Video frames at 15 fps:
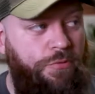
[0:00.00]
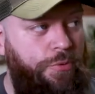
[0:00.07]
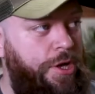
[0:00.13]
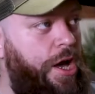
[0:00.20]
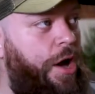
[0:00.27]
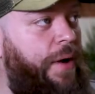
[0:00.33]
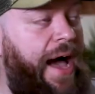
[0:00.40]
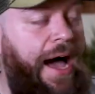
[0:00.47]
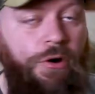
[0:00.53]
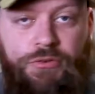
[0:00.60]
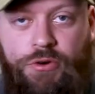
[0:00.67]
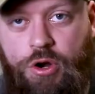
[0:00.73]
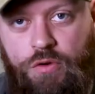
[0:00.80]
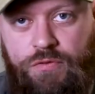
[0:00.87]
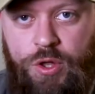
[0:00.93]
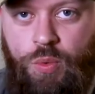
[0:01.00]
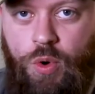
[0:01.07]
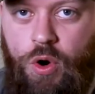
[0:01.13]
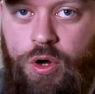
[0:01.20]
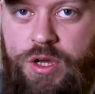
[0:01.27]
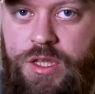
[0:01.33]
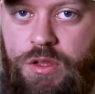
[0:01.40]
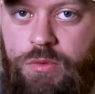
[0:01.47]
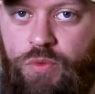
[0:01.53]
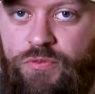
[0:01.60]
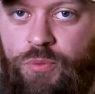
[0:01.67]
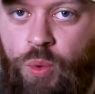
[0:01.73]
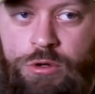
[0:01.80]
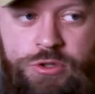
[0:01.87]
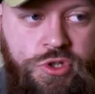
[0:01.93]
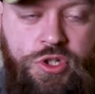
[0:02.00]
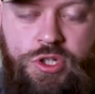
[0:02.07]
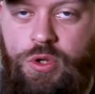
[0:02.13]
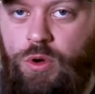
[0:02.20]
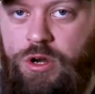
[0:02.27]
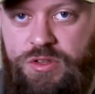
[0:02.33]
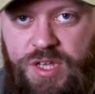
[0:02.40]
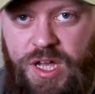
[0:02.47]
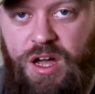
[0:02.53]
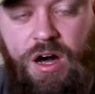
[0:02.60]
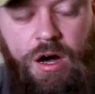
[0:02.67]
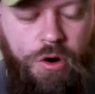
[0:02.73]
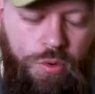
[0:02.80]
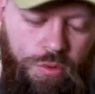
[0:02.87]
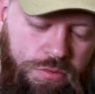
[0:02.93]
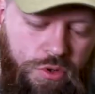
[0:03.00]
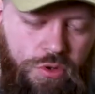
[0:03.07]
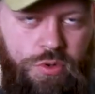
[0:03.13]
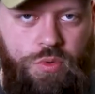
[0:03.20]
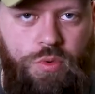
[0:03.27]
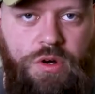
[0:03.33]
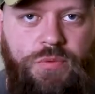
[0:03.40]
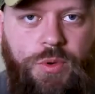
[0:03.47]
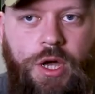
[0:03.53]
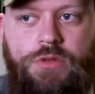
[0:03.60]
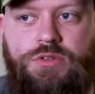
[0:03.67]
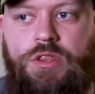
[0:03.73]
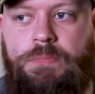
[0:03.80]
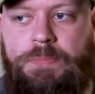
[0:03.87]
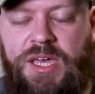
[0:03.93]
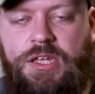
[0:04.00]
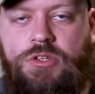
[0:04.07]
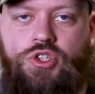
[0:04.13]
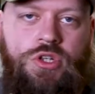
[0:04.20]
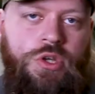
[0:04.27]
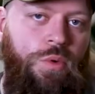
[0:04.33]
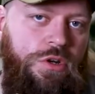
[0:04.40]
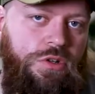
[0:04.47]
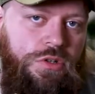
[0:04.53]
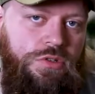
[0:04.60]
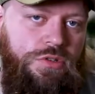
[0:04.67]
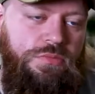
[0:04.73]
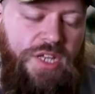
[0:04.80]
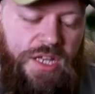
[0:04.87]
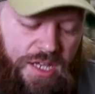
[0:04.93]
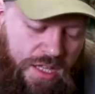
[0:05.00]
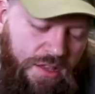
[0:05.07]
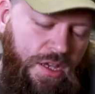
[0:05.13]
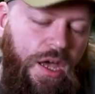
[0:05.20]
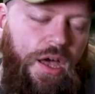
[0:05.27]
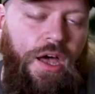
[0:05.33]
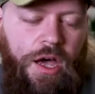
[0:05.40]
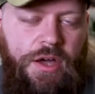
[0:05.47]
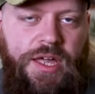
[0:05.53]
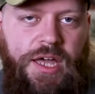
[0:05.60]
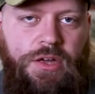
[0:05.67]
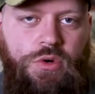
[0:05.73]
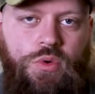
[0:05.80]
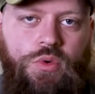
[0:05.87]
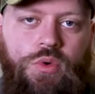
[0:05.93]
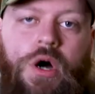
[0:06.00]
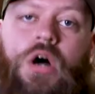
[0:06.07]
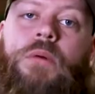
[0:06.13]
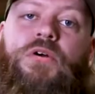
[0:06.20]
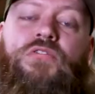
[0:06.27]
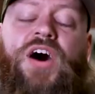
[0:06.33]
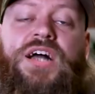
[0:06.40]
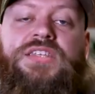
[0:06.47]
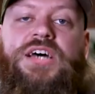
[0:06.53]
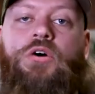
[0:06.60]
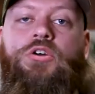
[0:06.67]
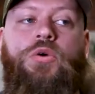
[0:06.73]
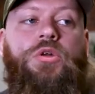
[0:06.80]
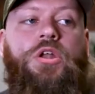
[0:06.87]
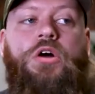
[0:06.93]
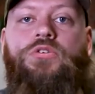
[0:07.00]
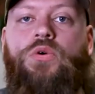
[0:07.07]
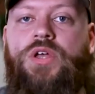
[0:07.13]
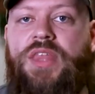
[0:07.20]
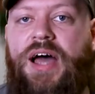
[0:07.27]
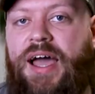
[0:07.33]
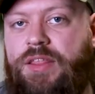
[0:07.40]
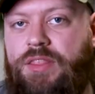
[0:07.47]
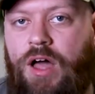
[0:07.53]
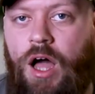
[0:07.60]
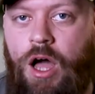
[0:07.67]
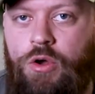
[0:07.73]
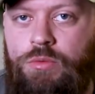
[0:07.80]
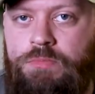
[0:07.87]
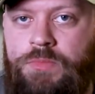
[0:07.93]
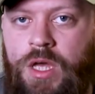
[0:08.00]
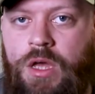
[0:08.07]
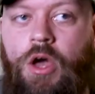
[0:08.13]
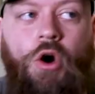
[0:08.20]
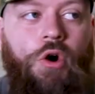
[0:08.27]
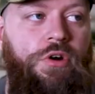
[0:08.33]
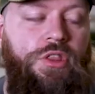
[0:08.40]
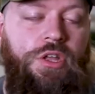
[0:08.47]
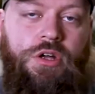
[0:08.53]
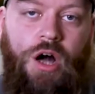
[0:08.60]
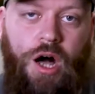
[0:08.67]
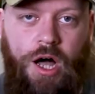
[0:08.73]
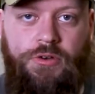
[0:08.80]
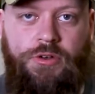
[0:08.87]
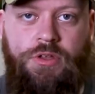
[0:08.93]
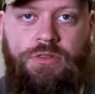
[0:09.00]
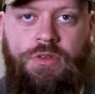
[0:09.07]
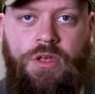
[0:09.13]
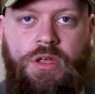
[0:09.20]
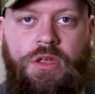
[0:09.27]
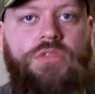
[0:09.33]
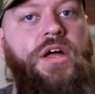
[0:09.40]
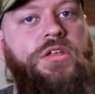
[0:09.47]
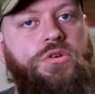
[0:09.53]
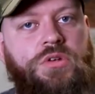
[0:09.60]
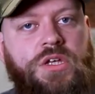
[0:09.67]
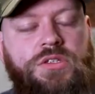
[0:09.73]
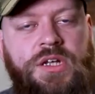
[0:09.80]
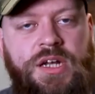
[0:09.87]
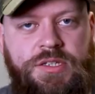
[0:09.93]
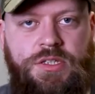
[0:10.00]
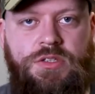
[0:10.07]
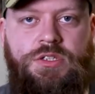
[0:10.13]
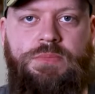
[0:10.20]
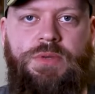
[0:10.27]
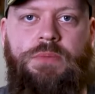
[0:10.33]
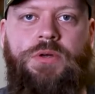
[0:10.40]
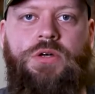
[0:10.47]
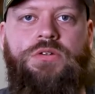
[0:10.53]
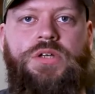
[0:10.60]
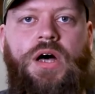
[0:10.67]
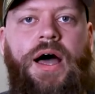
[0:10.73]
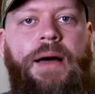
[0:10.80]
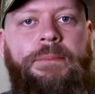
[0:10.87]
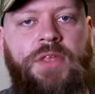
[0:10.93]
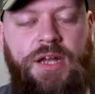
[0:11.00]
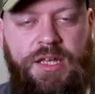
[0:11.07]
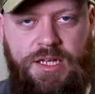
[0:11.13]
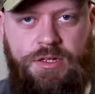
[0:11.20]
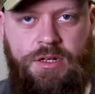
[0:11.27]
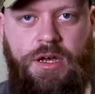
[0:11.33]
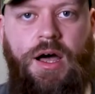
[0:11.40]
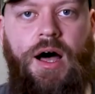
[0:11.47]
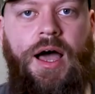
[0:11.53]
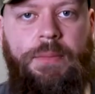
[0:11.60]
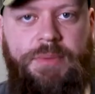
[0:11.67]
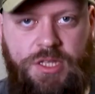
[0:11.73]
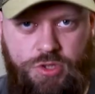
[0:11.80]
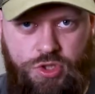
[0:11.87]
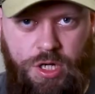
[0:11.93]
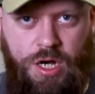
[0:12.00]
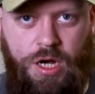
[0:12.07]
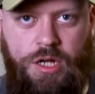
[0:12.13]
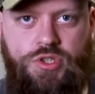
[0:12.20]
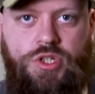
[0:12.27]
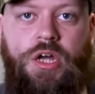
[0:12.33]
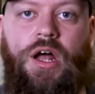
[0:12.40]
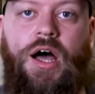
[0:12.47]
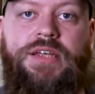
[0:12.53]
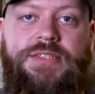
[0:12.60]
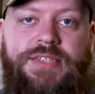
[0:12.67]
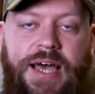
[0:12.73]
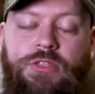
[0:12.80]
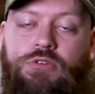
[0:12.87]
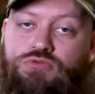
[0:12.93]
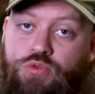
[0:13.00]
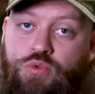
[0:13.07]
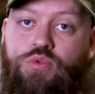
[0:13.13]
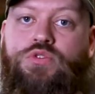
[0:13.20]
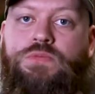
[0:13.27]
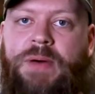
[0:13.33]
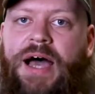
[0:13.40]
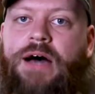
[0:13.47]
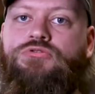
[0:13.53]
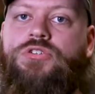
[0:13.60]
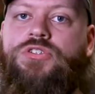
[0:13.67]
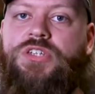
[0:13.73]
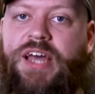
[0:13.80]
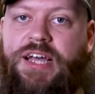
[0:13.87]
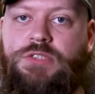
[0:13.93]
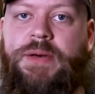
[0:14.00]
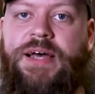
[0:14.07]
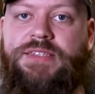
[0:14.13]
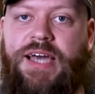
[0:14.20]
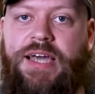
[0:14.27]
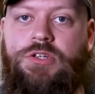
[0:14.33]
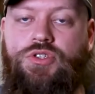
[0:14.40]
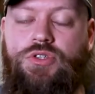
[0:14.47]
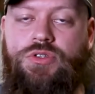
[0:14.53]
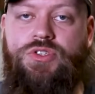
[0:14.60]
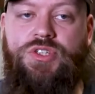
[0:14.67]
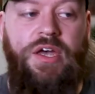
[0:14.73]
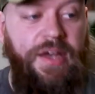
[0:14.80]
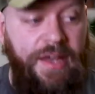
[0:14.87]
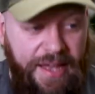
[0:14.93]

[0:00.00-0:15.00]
If we go out for a lovely walk in the woods and you want to dig a hole, cool. If we go to the beach, you want to do some digging, okay, cool. But if I tell you we're not doing that in the home or in the garden, then you need to listen to me because I am the leader, I am in charge, and I set the rules, boundaries, and expectations